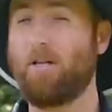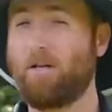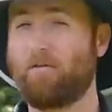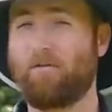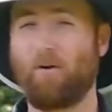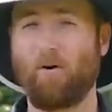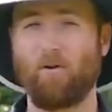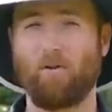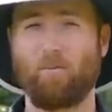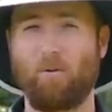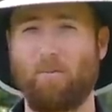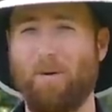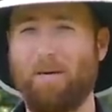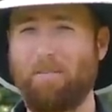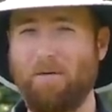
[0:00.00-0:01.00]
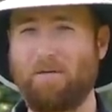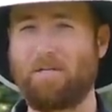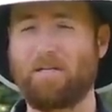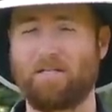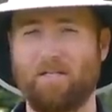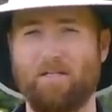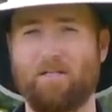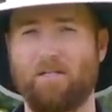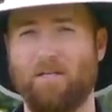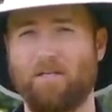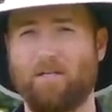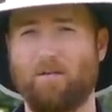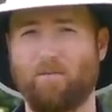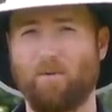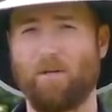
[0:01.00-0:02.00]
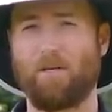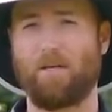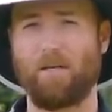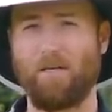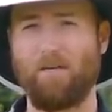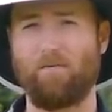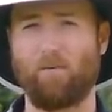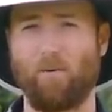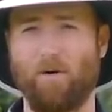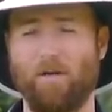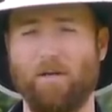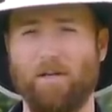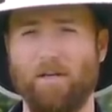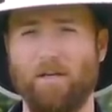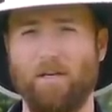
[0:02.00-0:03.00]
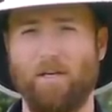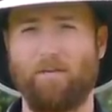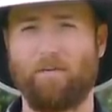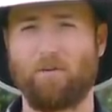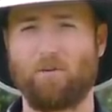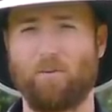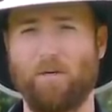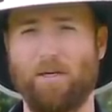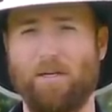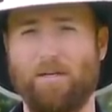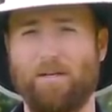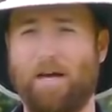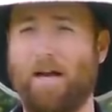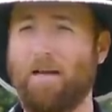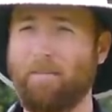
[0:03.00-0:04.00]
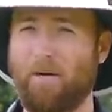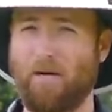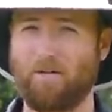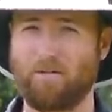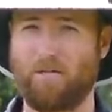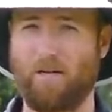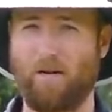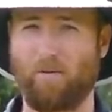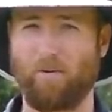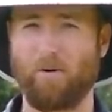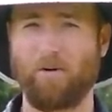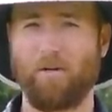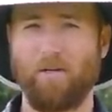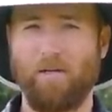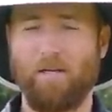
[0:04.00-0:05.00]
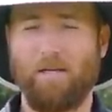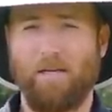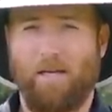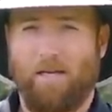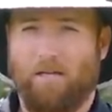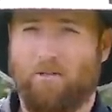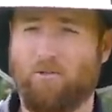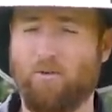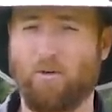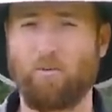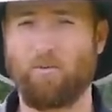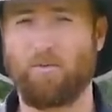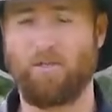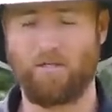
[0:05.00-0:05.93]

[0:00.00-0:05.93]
hit it farther, but maybe distance isn't really a key for you. If you're swinging ninety miles an hour and struggling with